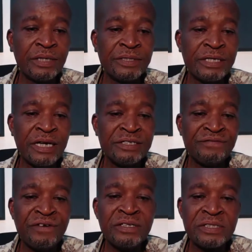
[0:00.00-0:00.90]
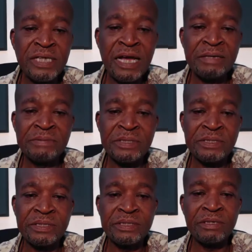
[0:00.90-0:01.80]
There are different
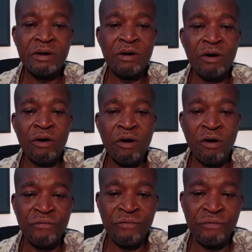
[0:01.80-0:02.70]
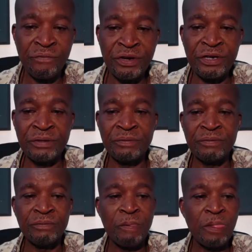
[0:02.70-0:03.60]
types of reading
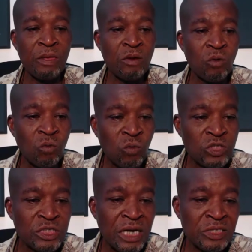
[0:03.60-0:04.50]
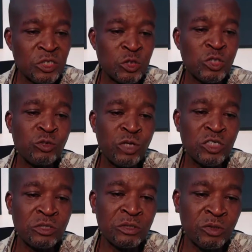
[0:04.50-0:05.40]
which are
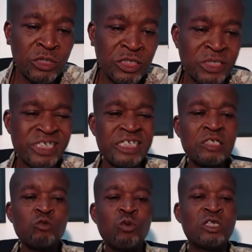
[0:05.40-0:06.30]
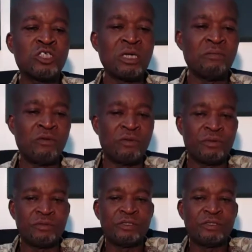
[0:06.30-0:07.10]
distinguishable